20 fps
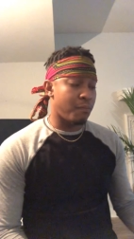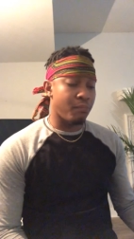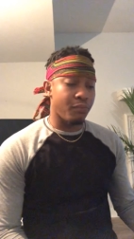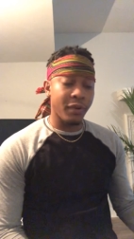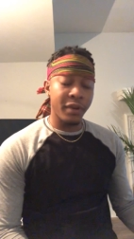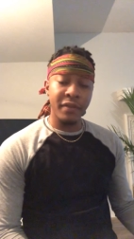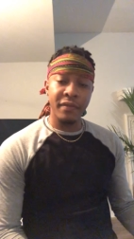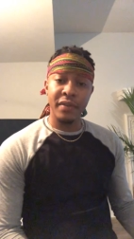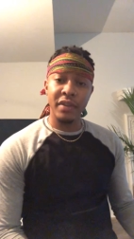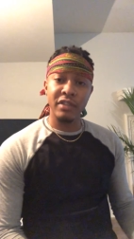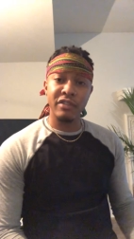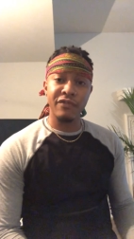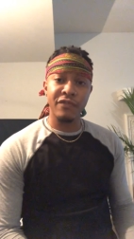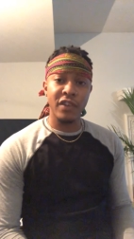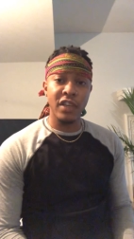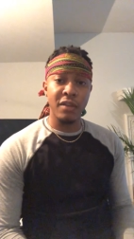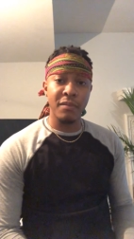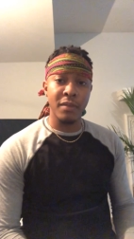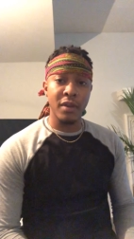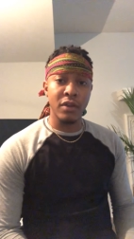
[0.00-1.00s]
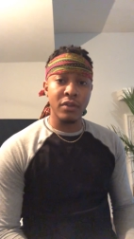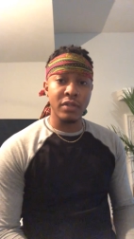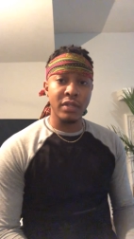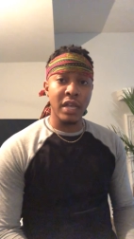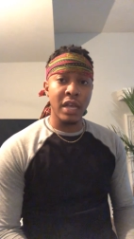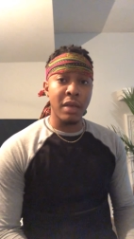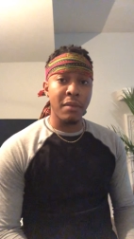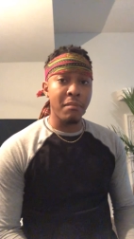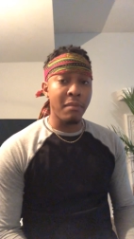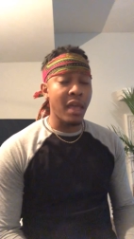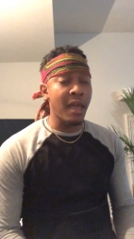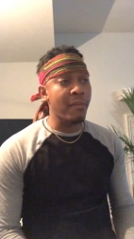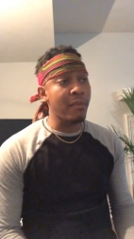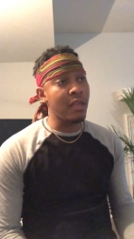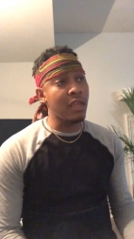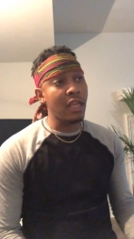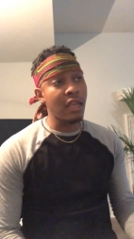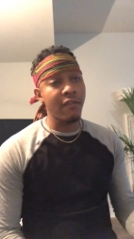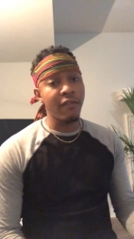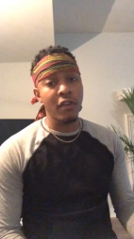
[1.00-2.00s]
previous females that
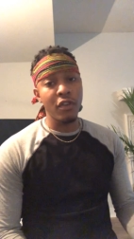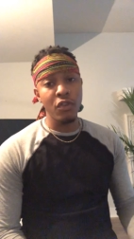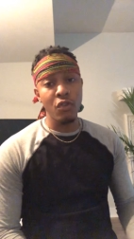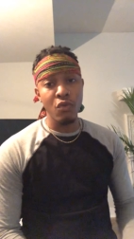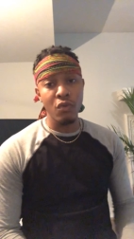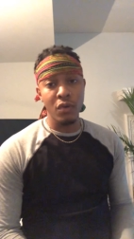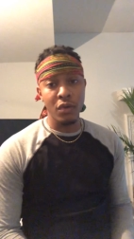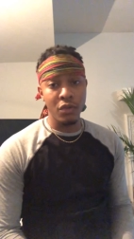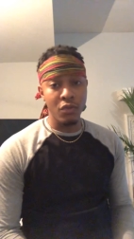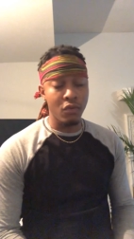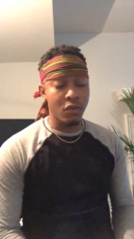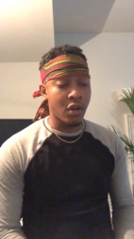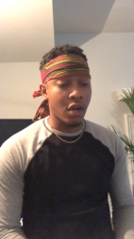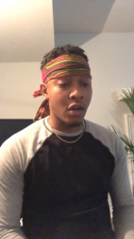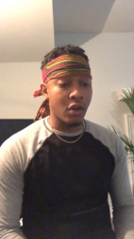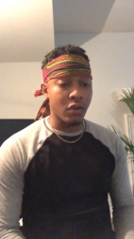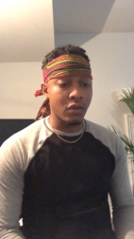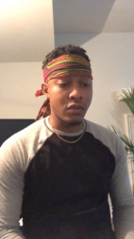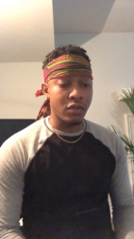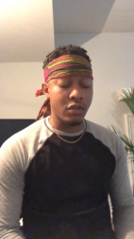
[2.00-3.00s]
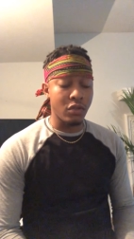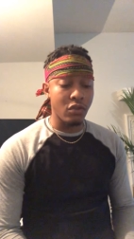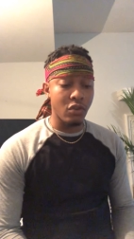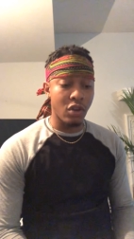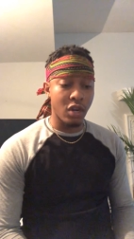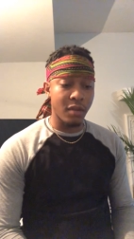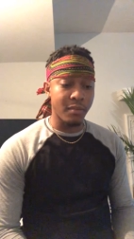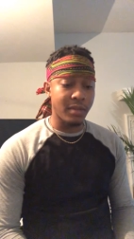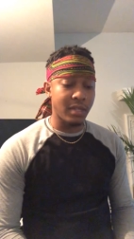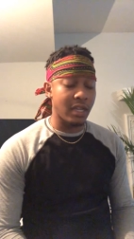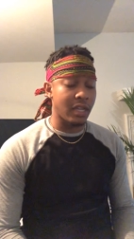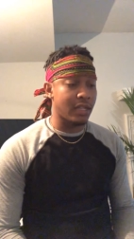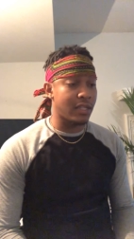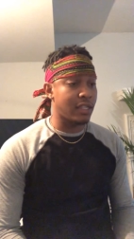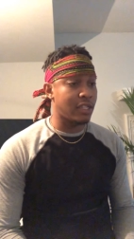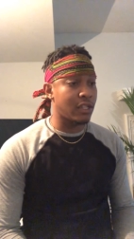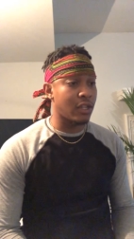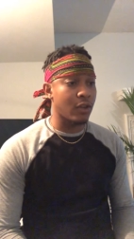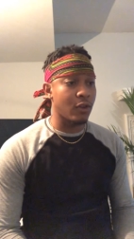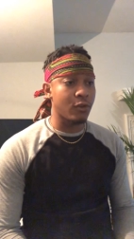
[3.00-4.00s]
maybe even you you caused. You know what I'm saying?
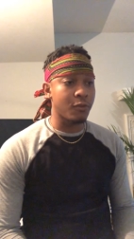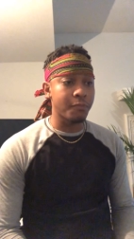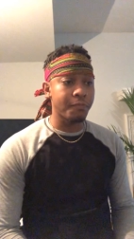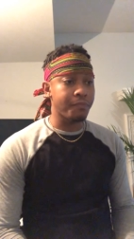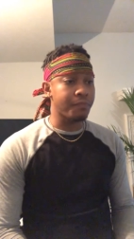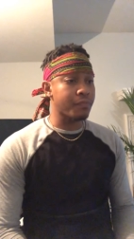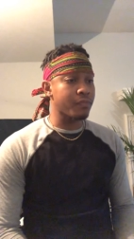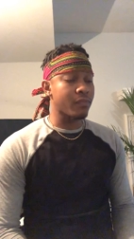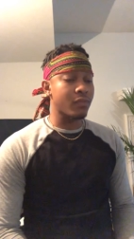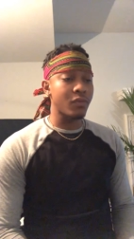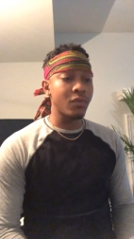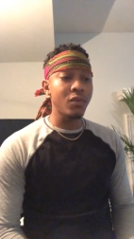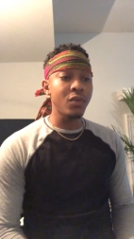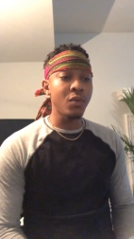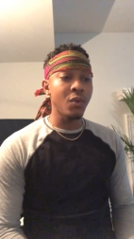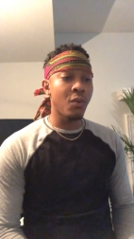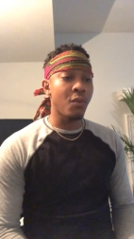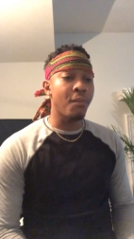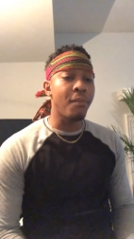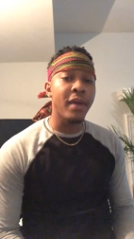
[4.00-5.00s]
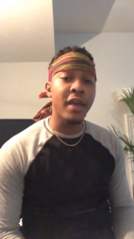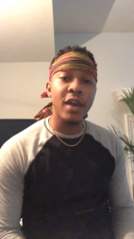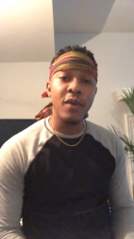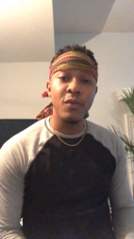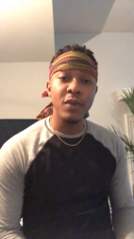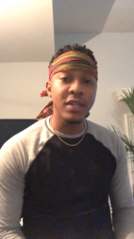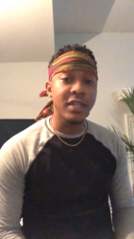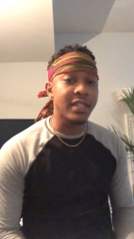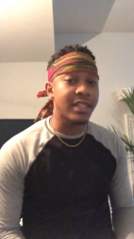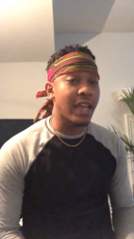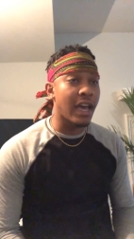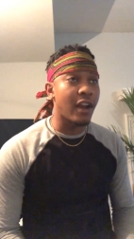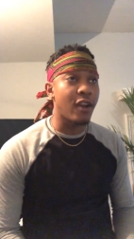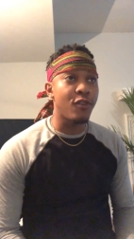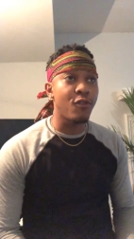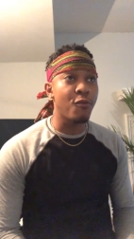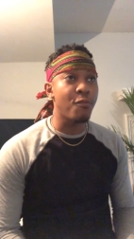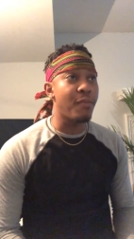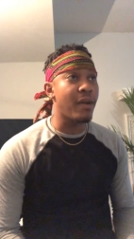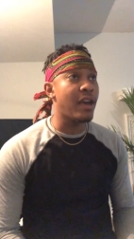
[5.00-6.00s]
So man, we just got to
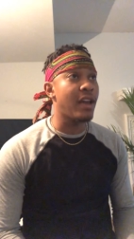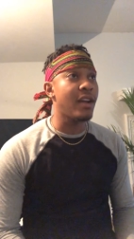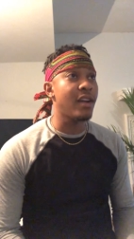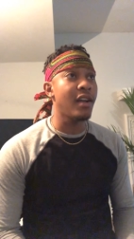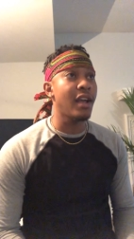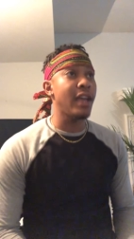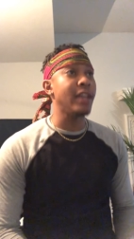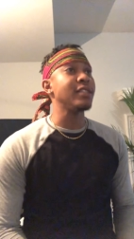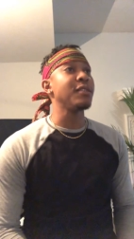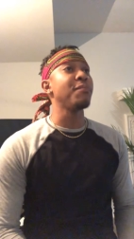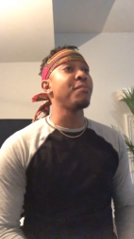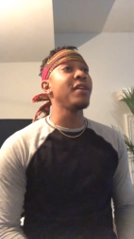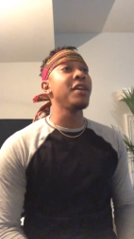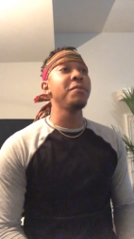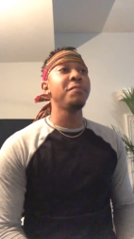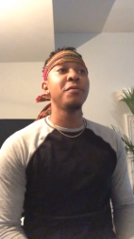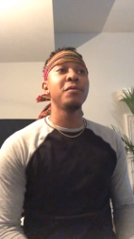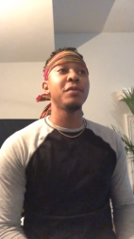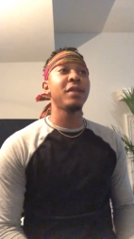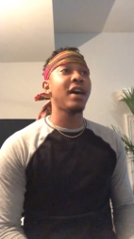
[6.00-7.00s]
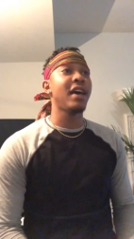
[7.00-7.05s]
do better as a people.